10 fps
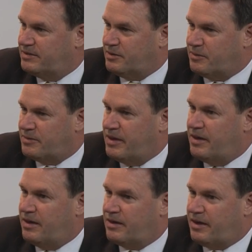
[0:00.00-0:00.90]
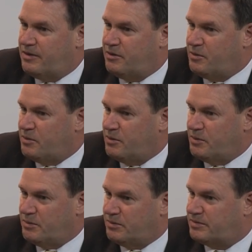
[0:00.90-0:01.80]
So, can you
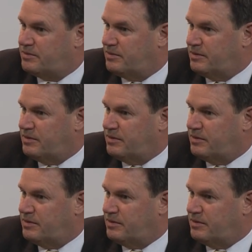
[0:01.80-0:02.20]
use